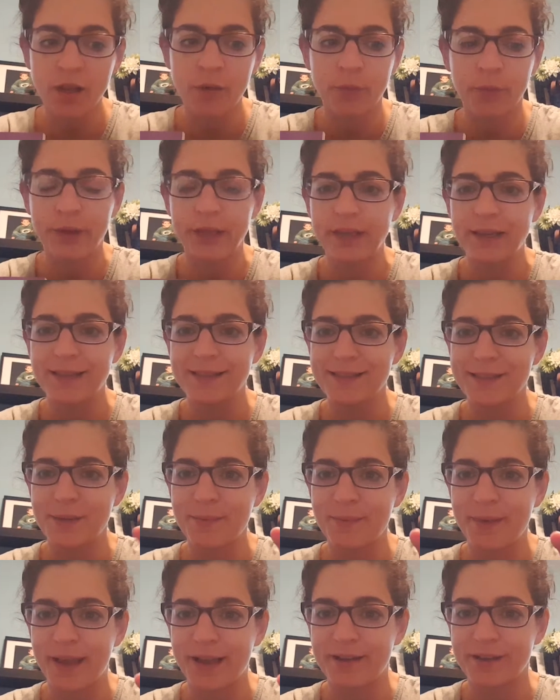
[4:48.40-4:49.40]

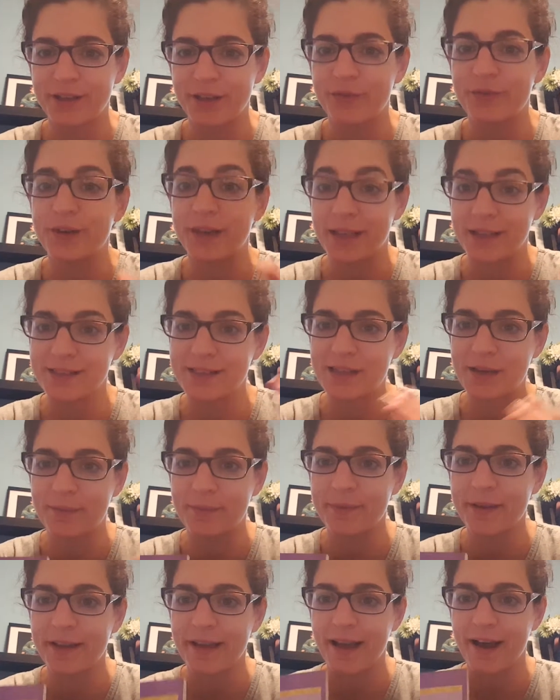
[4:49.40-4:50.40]
you need
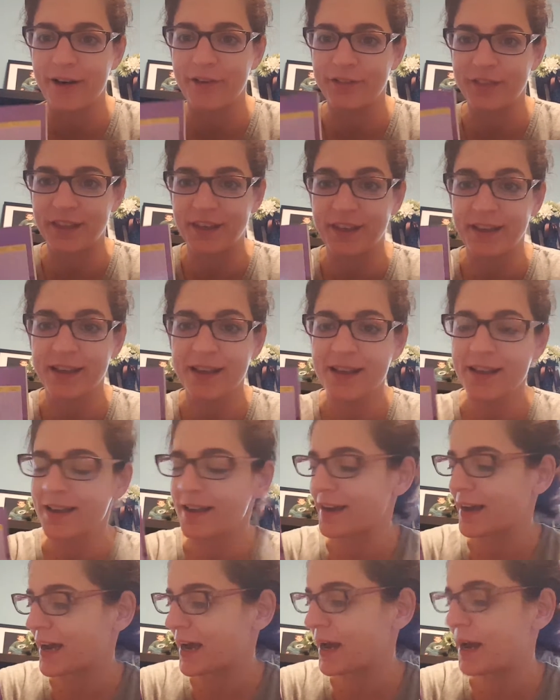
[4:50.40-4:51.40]
some healthy
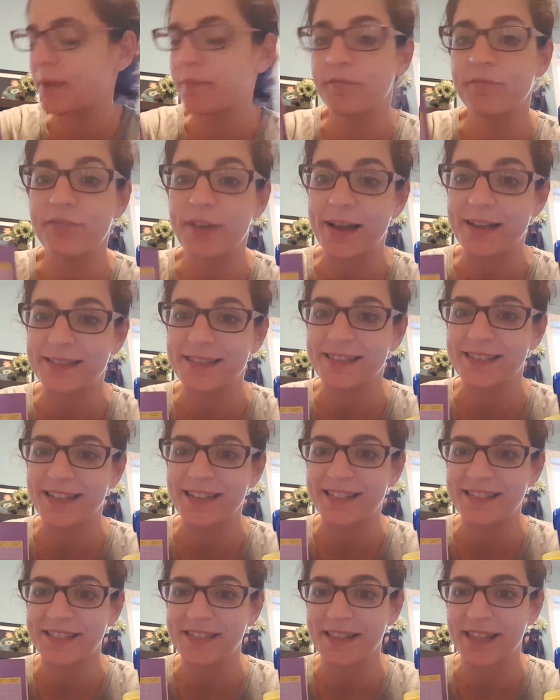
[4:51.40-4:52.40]
fats
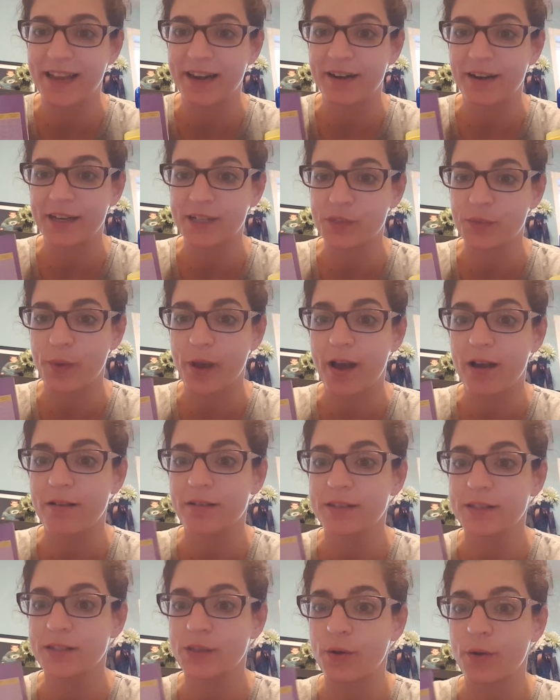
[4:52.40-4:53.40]
into there as
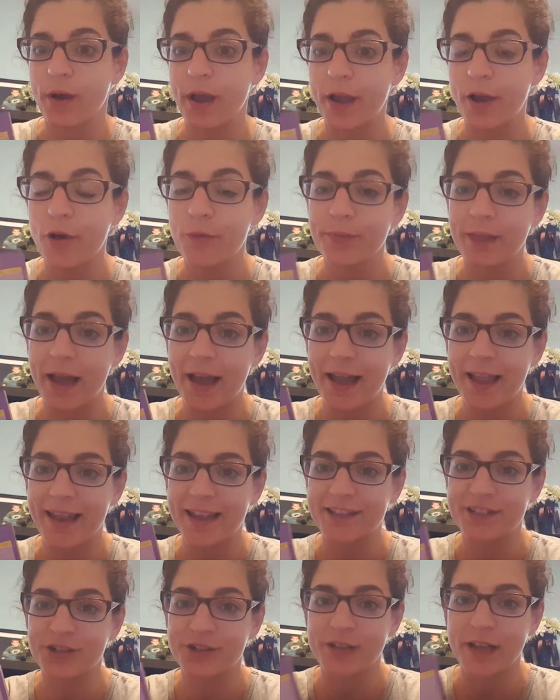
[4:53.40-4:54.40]
well. So I hope that
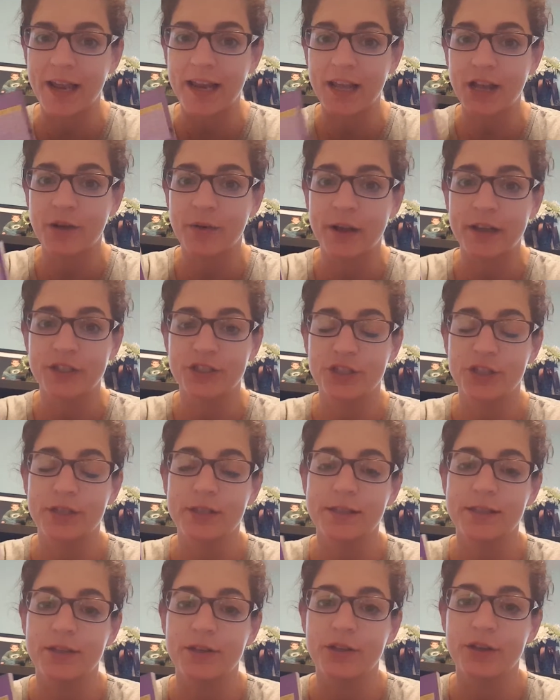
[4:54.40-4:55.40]
answers any
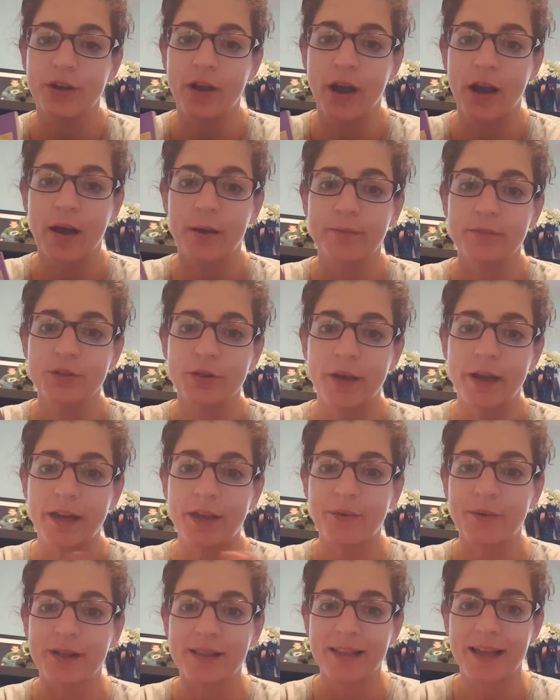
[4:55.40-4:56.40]
questions to
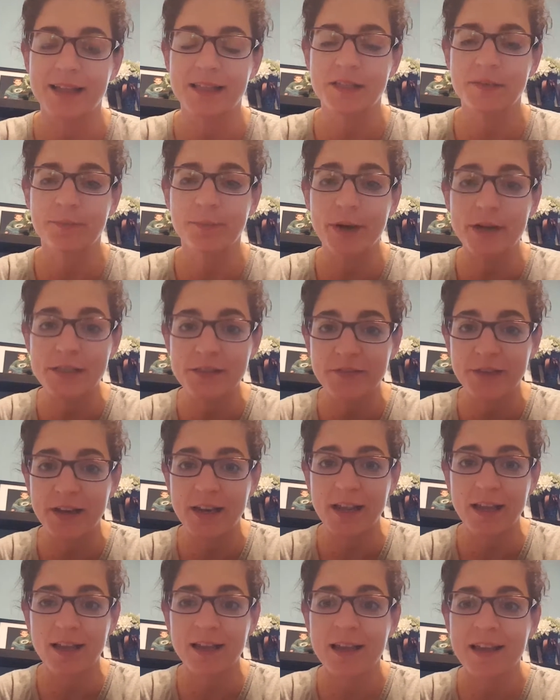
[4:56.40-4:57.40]
anyone that's
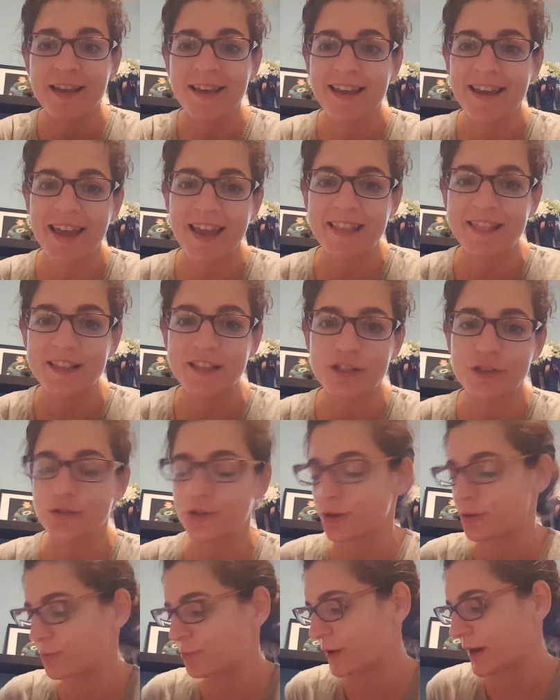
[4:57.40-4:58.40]
breastfeeding in this
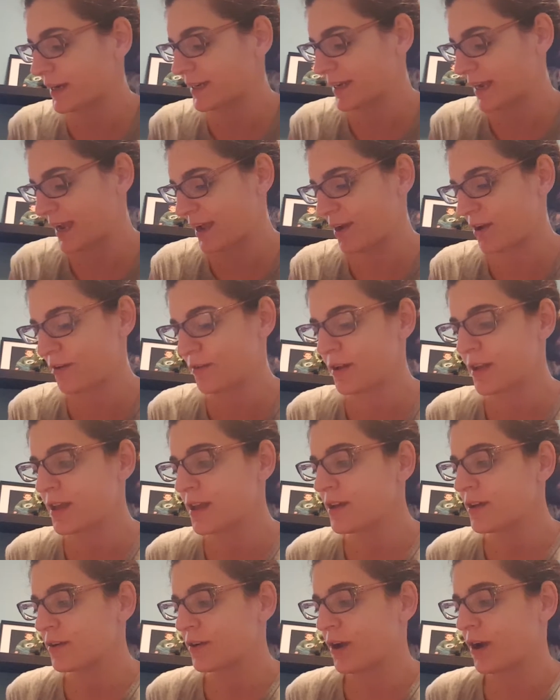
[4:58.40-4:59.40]
group right now.
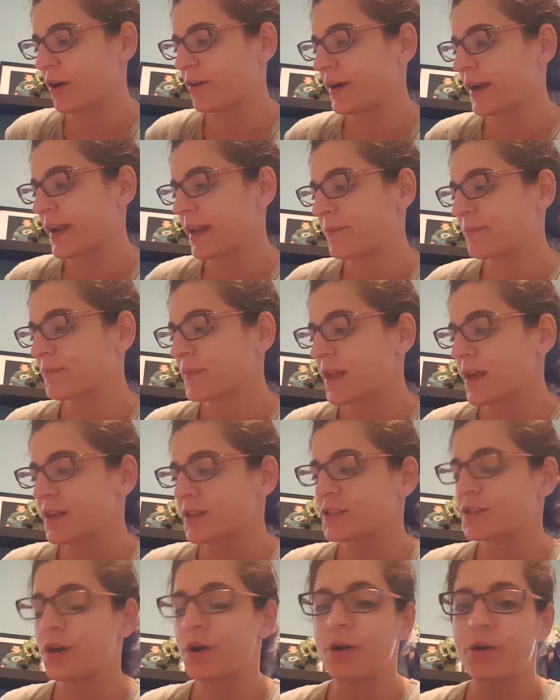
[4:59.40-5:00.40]
Alrighty,
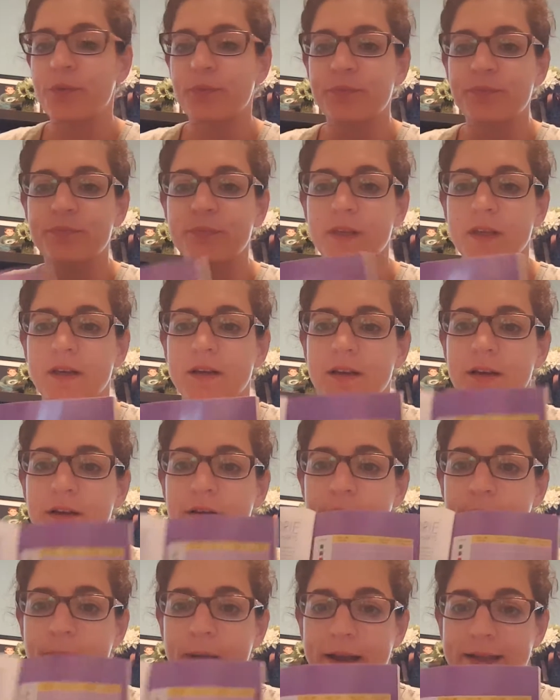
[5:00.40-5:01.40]
So
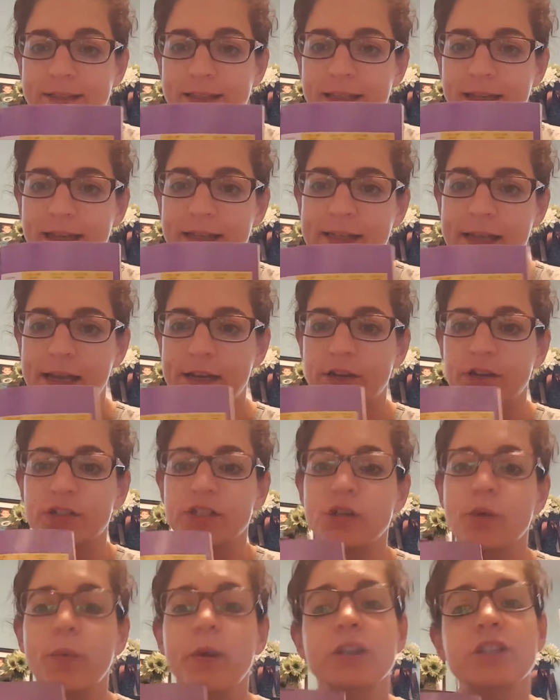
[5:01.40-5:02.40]
back to the container.
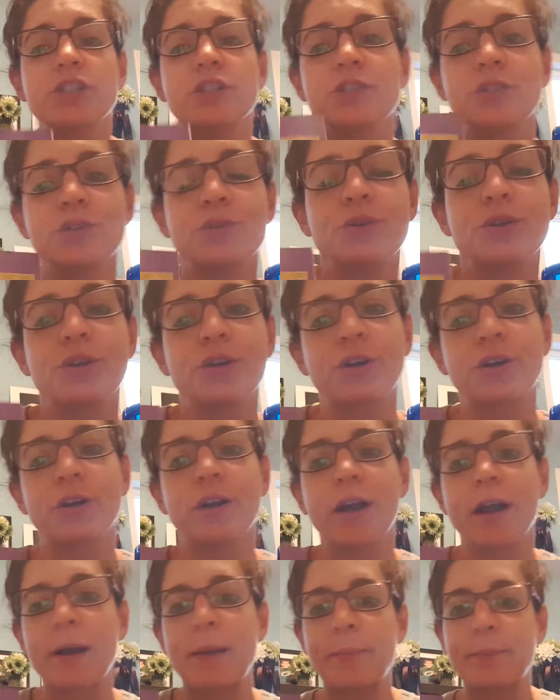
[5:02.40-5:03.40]
So once you do
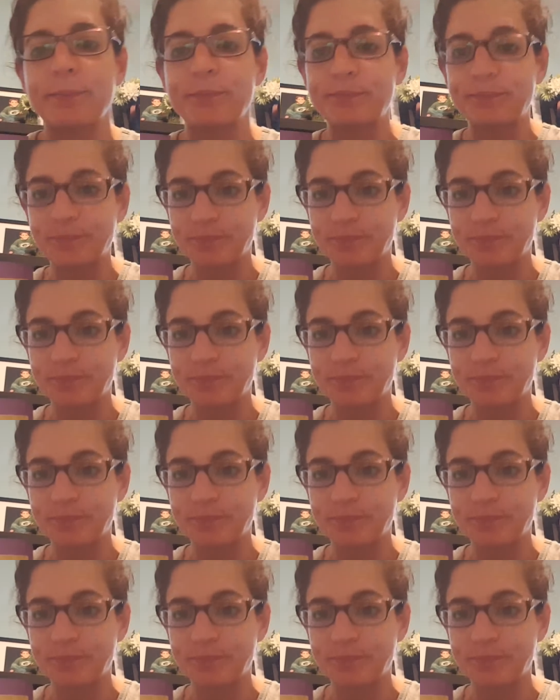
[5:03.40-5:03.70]
your